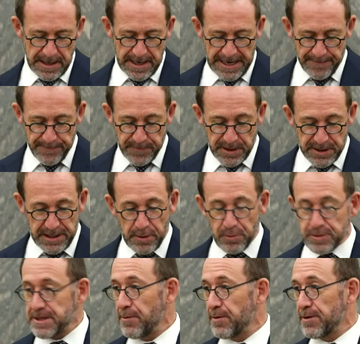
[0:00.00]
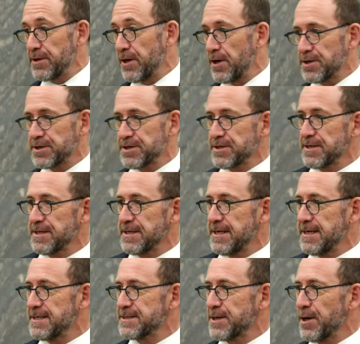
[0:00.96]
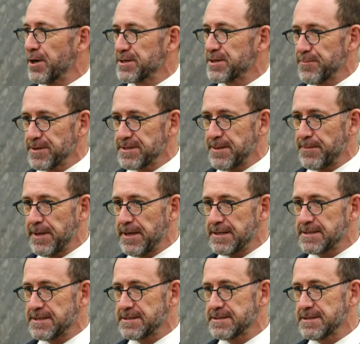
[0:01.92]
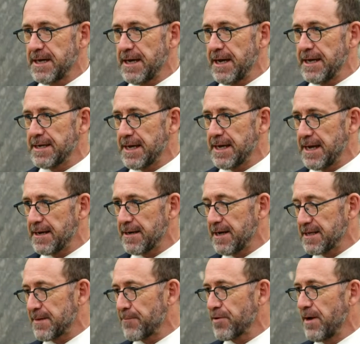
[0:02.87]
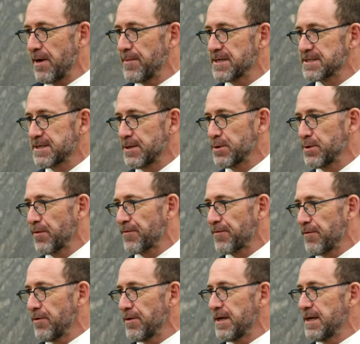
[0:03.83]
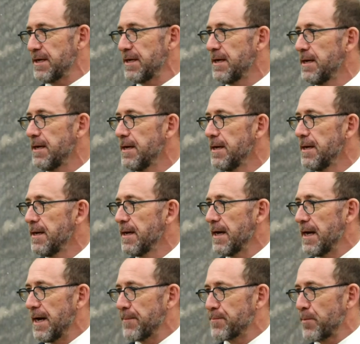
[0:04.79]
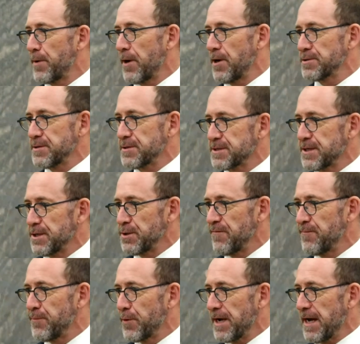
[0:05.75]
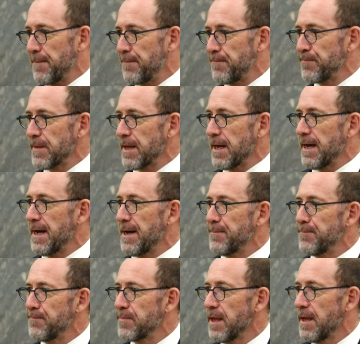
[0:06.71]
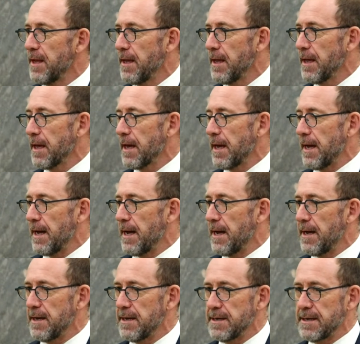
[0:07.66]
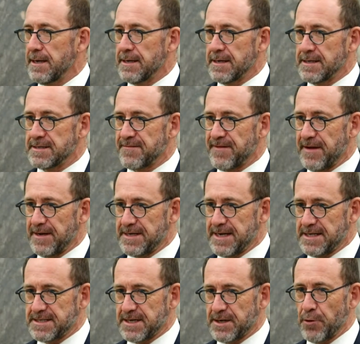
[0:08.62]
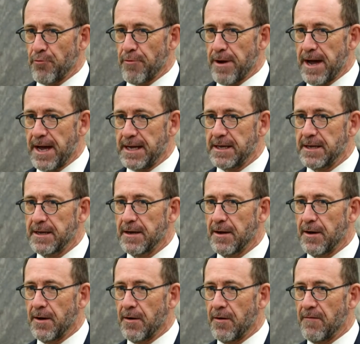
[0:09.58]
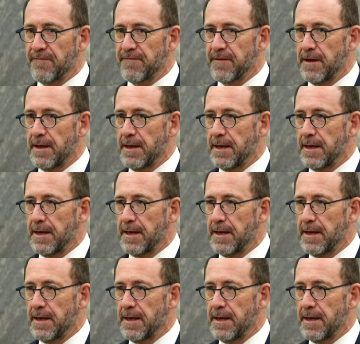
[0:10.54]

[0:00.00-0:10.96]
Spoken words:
Can I also acknowledge the scholarship recipients, and again, like the Prime Minister, looking through the proposals that you've put up, it is a fantastic array of